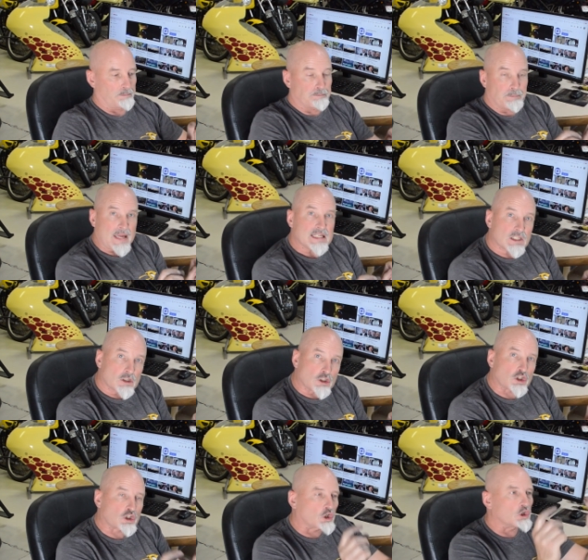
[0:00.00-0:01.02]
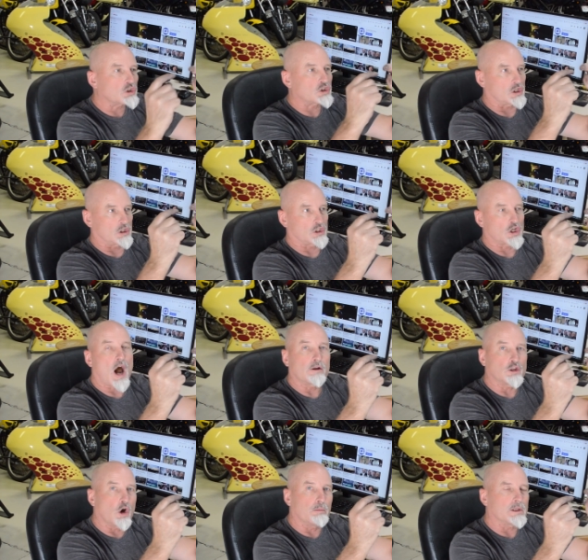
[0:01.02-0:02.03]
base of the skirt to the top
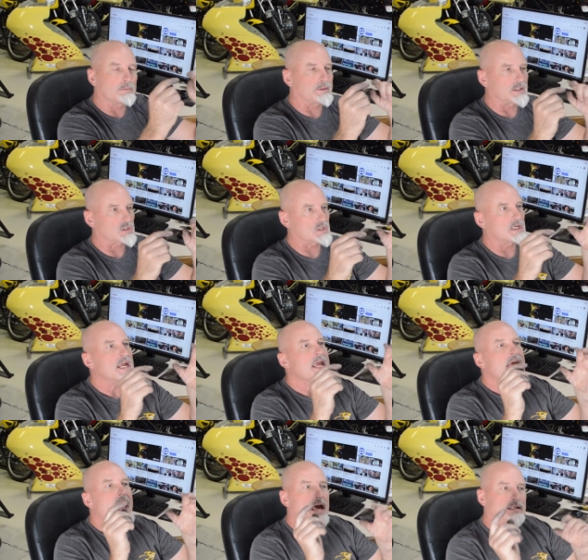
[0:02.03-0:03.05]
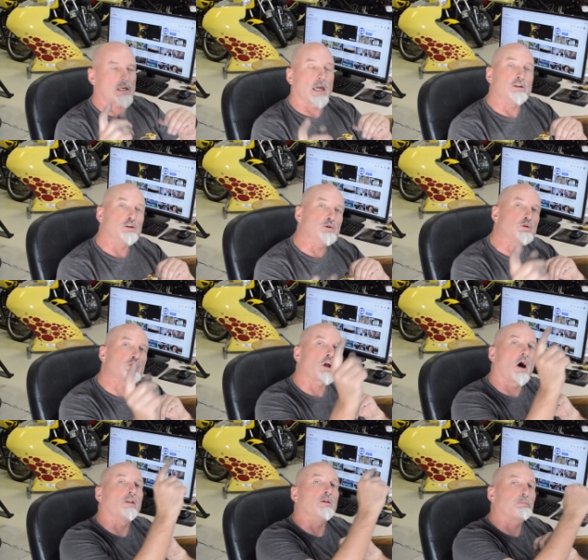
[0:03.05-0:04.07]
dome of the piston as I used
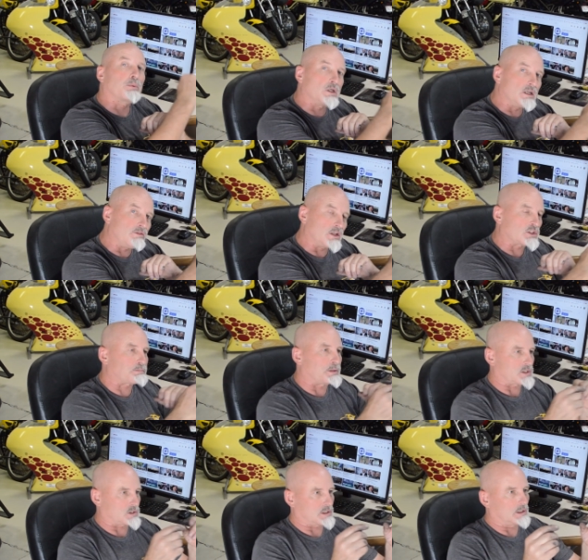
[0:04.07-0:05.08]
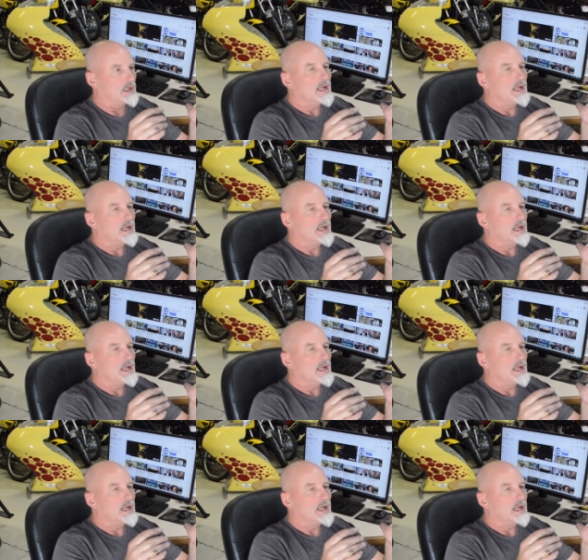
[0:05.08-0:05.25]
on the previous piston,